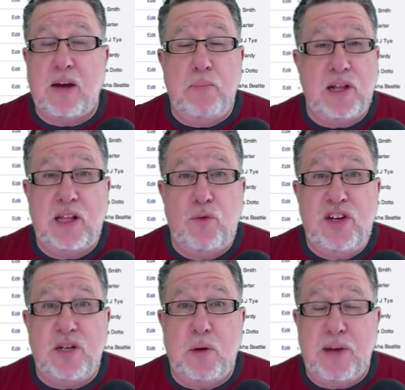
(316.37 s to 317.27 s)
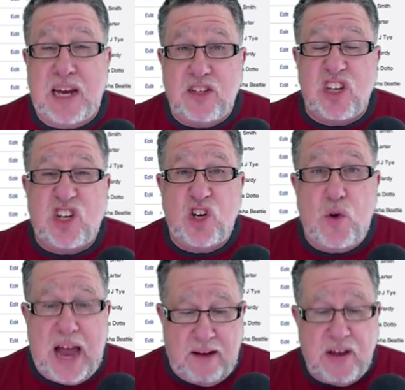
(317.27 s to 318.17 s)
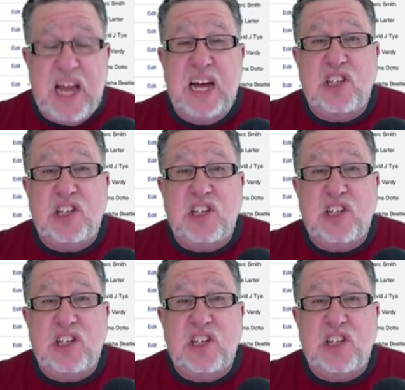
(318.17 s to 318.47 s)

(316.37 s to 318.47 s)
completely reasonable because the two have